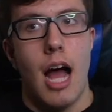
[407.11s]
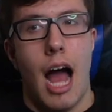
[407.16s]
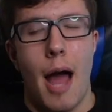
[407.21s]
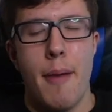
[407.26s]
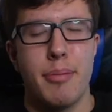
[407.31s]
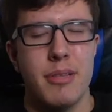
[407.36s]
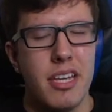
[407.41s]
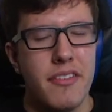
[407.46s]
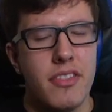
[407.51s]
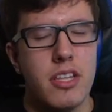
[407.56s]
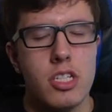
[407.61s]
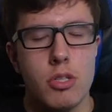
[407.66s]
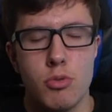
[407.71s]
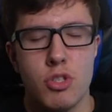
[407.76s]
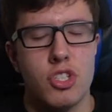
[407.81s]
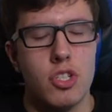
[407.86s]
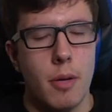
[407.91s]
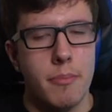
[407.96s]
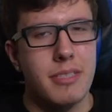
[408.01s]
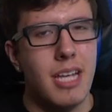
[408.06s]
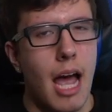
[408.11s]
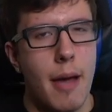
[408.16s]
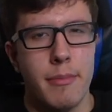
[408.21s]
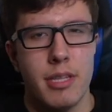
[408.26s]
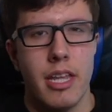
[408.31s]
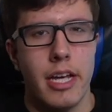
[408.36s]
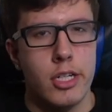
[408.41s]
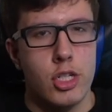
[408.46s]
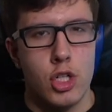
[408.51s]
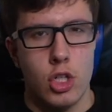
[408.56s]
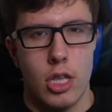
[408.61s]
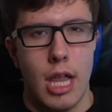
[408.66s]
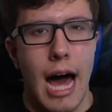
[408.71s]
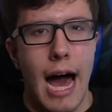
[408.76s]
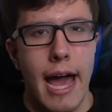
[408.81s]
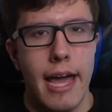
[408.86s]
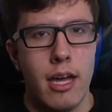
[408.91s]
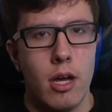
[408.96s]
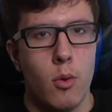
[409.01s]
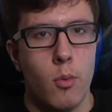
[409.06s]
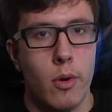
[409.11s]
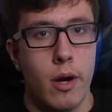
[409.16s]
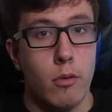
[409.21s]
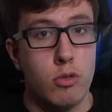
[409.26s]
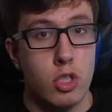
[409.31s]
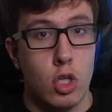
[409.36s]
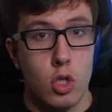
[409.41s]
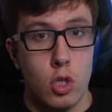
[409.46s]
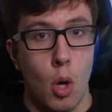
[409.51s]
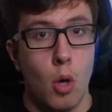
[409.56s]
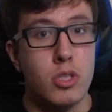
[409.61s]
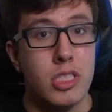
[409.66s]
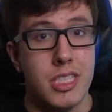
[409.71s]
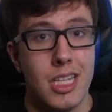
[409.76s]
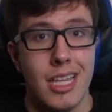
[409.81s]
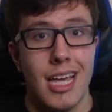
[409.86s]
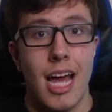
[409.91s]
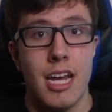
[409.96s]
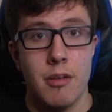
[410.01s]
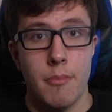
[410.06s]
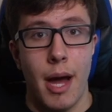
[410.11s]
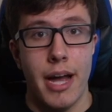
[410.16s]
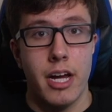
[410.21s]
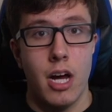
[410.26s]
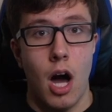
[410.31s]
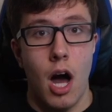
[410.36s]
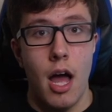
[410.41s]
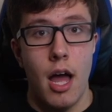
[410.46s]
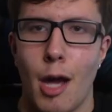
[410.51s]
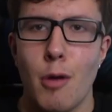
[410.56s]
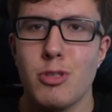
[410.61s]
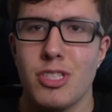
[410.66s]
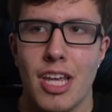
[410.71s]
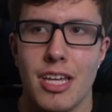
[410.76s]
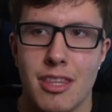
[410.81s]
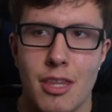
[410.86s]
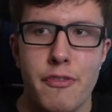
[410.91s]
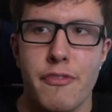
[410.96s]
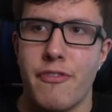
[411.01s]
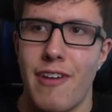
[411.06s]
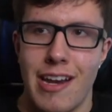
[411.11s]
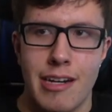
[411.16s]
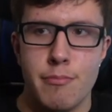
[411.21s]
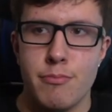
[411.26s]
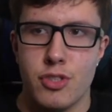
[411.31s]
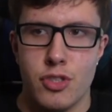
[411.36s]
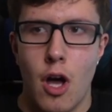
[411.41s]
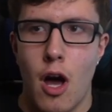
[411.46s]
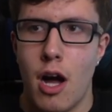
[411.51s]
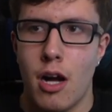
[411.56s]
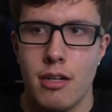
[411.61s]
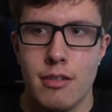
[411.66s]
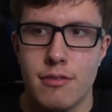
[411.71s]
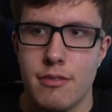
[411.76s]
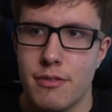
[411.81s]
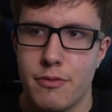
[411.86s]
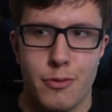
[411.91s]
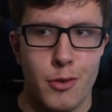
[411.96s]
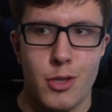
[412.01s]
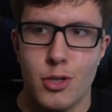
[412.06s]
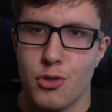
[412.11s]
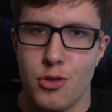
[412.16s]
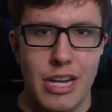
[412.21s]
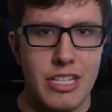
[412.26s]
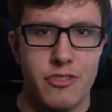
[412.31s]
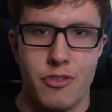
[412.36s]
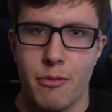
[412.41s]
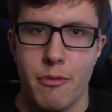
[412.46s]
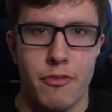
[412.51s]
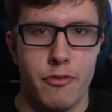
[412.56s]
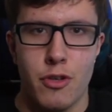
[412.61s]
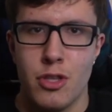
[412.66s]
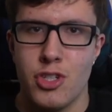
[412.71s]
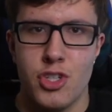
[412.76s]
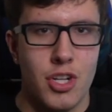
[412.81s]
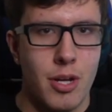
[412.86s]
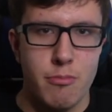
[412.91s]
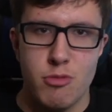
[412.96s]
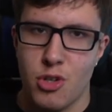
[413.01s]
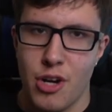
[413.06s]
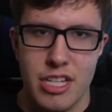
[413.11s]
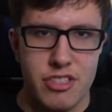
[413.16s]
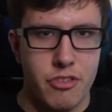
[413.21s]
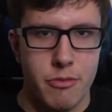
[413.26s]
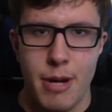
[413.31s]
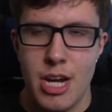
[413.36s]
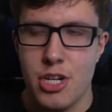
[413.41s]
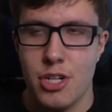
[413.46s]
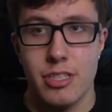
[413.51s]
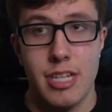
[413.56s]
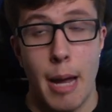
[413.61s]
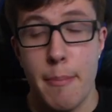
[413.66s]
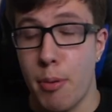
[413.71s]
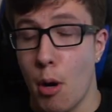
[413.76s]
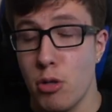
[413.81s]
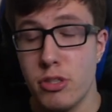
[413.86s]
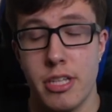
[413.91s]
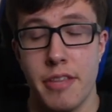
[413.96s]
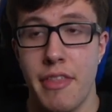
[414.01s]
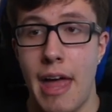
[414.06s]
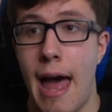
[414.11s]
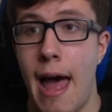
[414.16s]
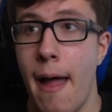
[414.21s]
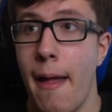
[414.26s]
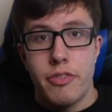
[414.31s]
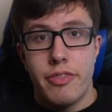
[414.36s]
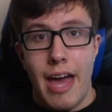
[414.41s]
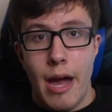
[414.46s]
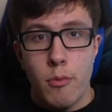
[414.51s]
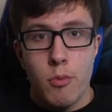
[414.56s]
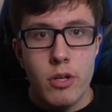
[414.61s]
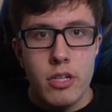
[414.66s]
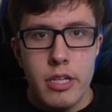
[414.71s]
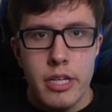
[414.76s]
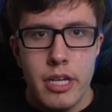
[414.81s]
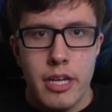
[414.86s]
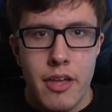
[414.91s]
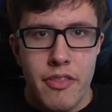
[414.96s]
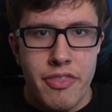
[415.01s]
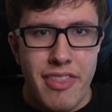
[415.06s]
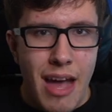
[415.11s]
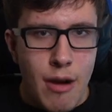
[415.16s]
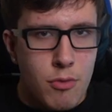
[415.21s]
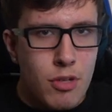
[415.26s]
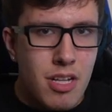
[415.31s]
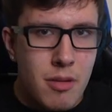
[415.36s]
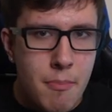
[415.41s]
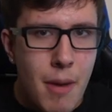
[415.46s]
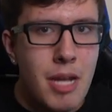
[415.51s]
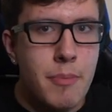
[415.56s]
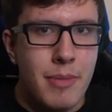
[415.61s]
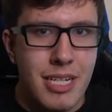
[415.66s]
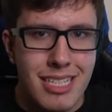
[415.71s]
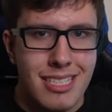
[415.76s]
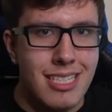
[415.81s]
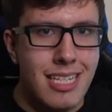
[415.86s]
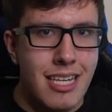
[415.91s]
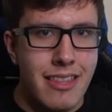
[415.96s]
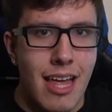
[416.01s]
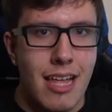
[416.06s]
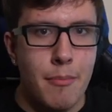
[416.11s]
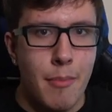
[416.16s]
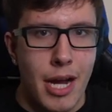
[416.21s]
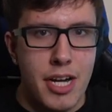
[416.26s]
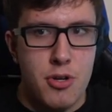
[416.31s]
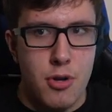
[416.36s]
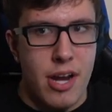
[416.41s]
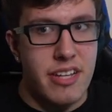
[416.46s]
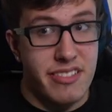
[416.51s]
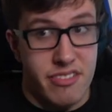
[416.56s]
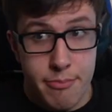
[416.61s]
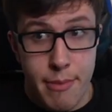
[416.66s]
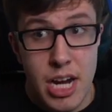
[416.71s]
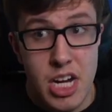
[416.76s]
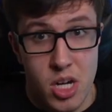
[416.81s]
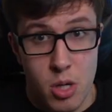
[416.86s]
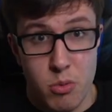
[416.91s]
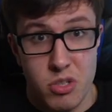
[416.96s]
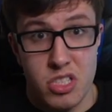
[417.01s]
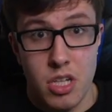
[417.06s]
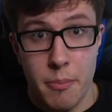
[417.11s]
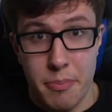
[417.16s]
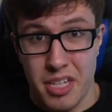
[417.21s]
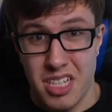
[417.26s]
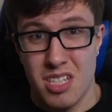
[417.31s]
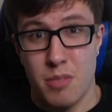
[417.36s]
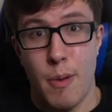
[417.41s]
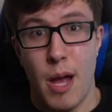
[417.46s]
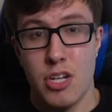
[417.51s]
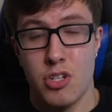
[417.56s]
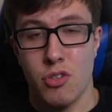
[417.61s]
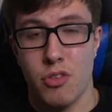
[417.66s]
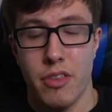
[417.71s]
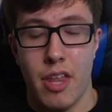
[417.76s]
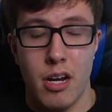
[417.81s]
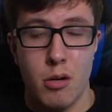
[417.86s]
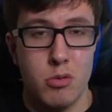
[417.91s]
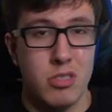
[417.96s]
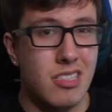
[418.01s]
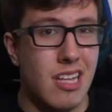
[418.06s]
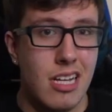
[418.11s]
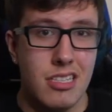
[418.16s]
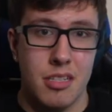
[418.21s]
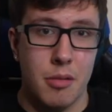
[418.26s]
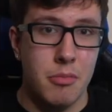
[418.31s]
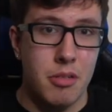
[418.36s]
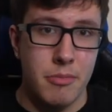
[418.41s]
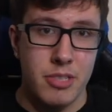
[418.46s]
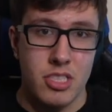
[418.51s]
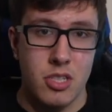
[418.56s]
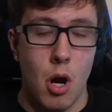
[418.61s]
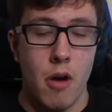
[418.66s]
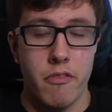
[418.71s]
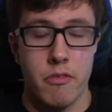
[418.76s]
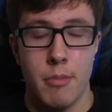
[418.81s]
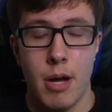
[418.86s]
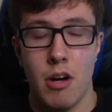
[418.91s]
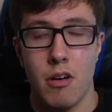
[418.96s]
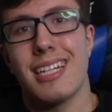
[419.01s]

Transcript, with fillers: I believe this was sometime in like July when I was close to the end of my cut. It was like the Venom song for the transfer for the gym transformations. I posted that. That really that really made me see that my transformation was something special, that it was not something to be scarfed about.